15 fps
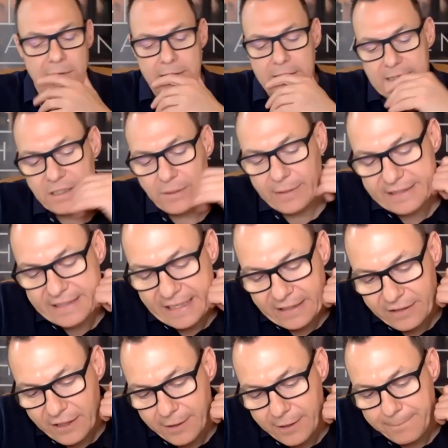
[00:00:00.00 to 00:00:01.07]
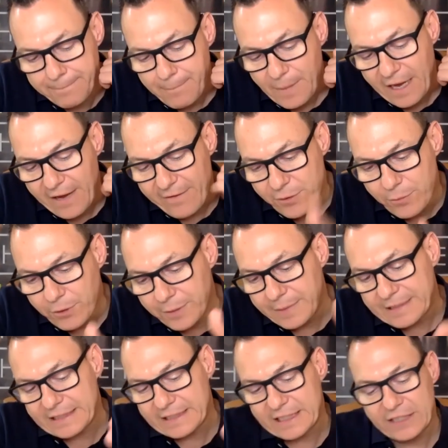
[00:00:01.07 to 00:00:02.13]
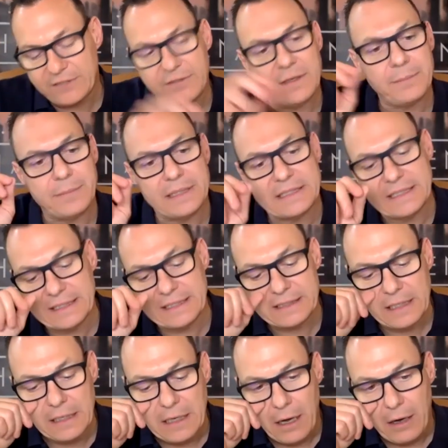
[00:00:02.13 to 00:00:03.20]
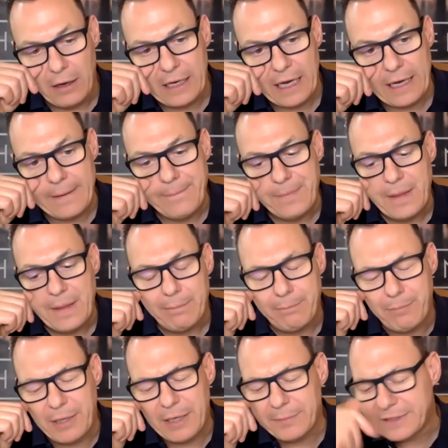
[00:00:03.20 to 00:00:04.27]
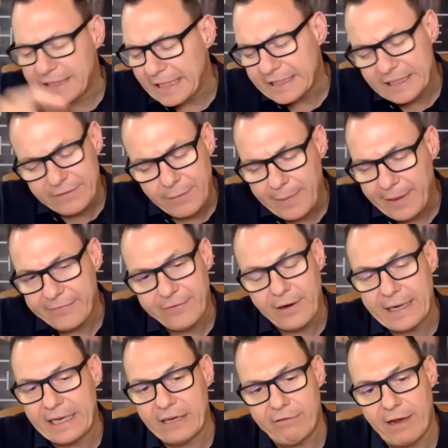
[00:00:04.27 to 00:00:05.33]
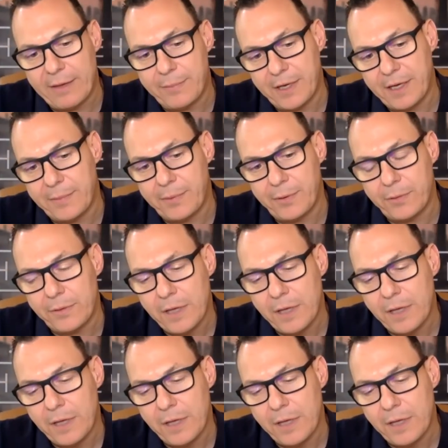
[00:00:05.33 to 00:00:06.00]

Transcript: So I think that if you want to be successful in business, okay, be obsessive about finding great people,